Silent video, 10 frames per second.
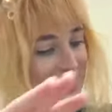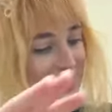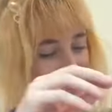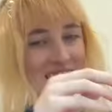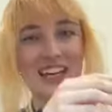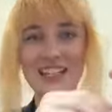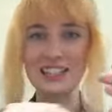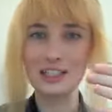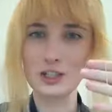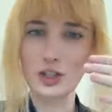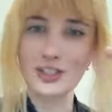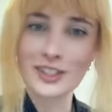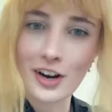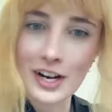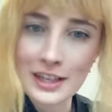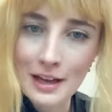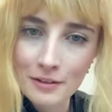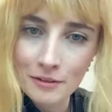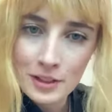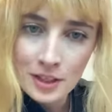16 to 18 inches, sorry,
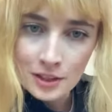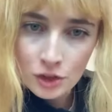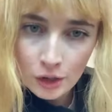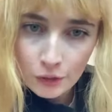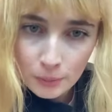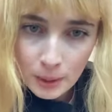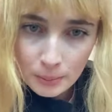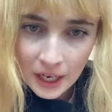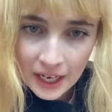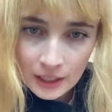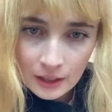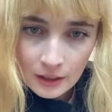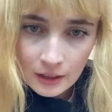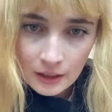that was a struggle for my brain.